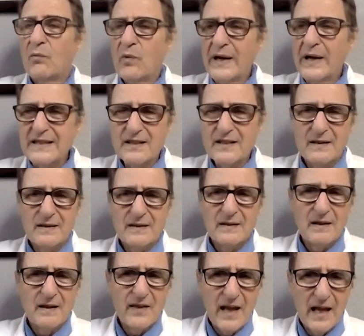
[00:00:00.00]
Which
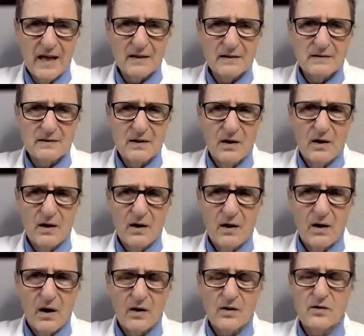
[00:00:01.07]
things
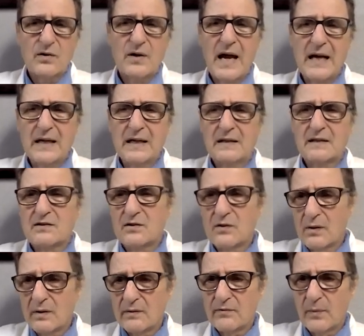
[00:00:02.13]
are creating this
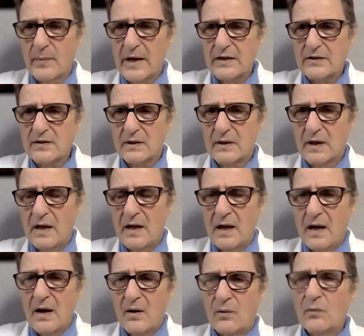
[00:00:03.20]
neuroinflammation?
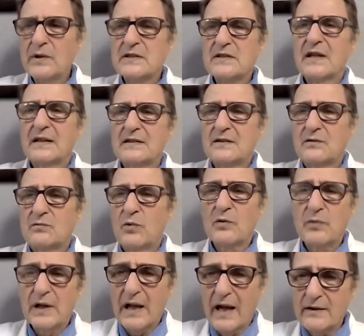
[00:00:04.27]
Which things
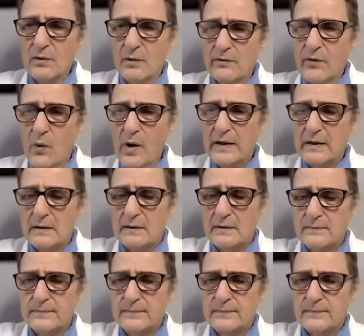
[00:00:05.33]
would we like to avoid?